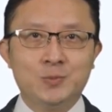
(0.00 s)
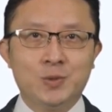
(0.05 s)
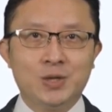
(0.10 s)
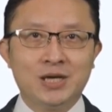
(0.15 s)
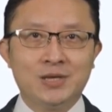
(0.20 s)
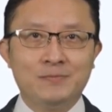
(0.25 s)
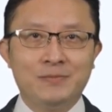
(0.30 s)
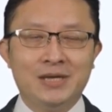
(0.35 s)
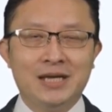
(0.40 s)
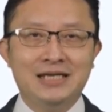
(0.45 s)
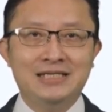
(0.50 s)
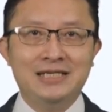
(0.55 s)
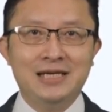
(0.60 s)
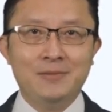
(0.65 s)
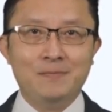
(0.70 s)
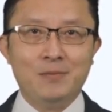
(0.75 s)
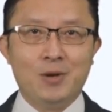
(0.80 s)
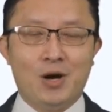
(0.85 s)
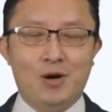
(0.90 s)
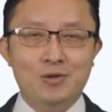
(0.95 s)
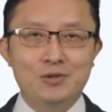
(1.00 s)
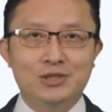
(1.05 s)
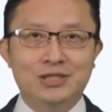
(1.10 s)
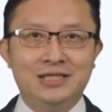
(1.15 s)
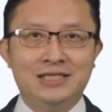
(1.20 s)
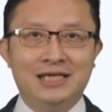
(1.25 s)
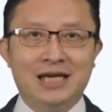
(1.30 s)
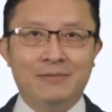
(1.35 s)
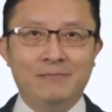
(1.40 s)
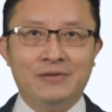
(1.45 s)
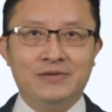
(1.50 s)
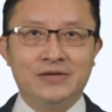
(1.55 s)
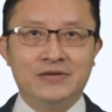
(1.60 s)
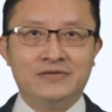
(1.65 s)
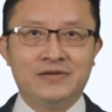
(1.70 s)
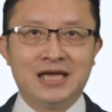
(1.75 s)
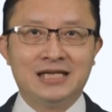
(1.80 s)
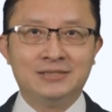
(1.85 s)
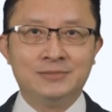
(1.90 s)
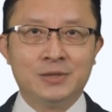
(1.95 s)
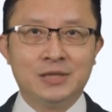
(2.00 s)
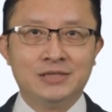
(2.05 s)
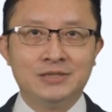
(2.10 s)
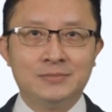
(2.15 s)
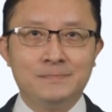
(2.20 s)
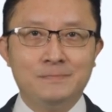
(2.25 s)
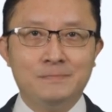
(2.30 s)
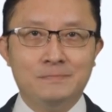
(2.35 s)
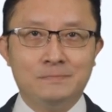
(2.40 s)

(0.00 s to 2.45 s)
when you place a large sum of investment?